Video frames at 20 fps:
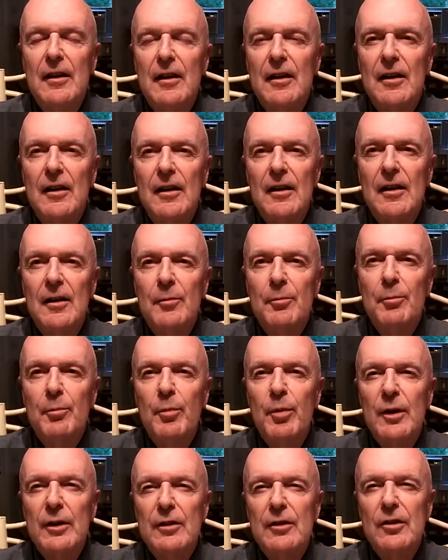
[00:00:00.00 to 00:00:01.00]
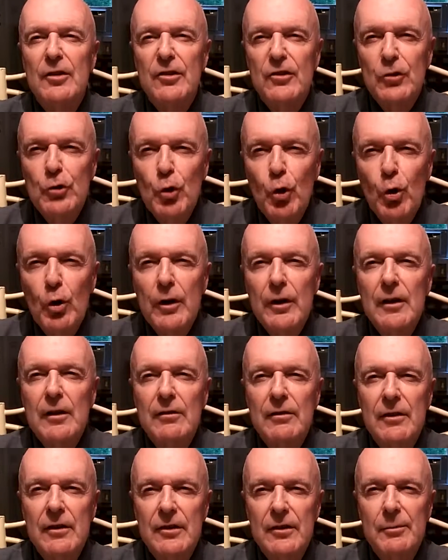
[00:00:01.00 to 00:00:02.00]
But the story of
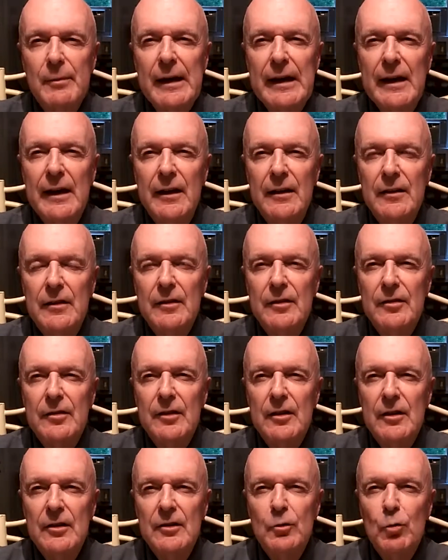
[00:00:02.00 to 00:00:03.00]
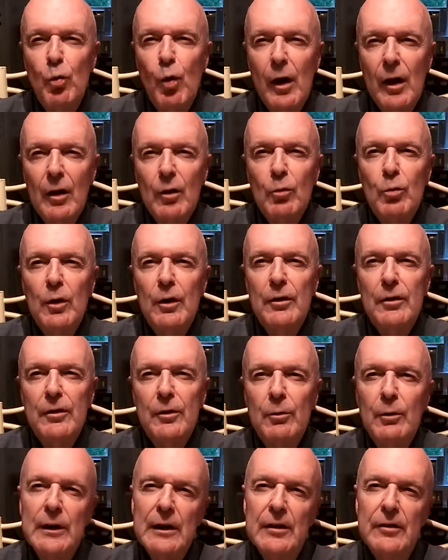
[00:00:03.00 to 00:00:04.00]
this man is well worth the
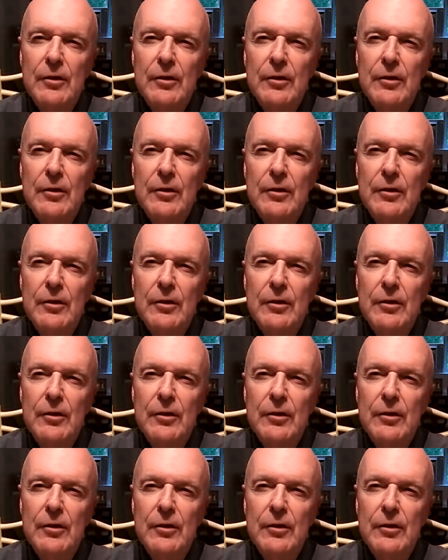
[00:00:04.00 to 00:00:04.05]
read.